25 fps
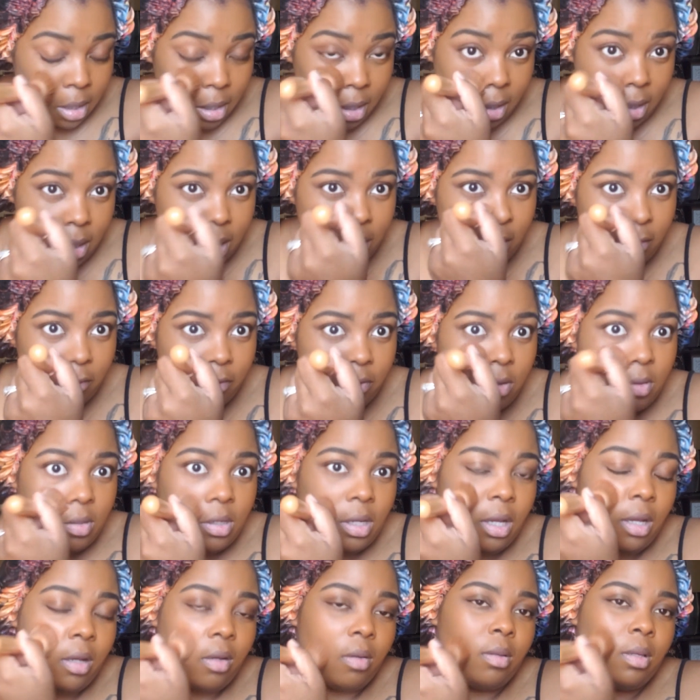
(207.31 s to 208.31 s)
And if you
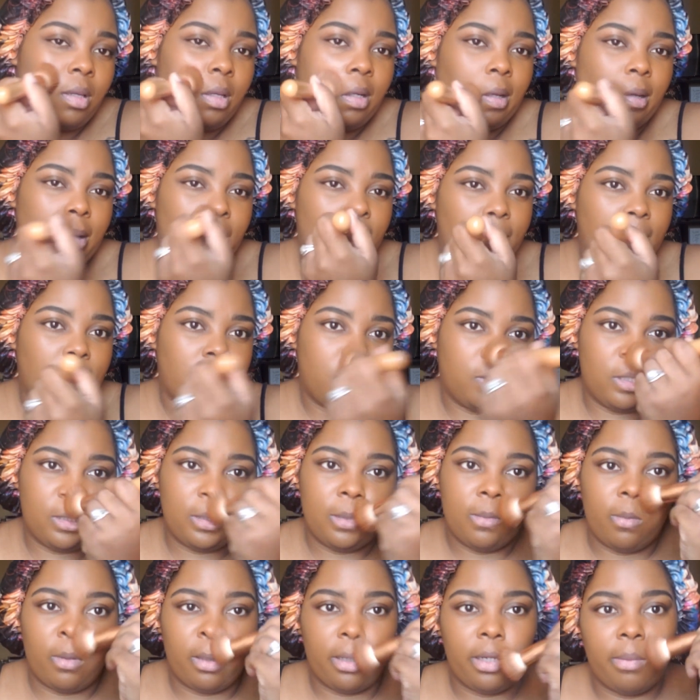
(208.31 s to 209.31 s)
don't, you know,
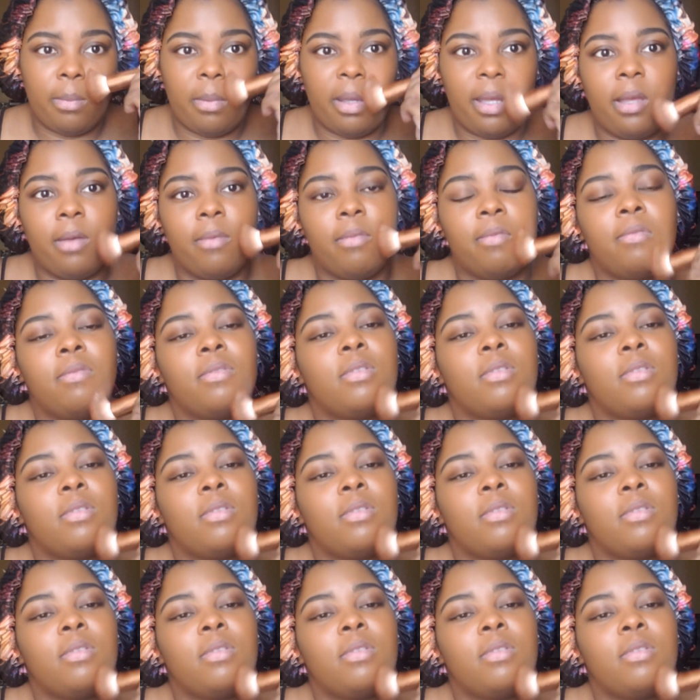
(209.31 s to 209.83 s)
just word of mouth,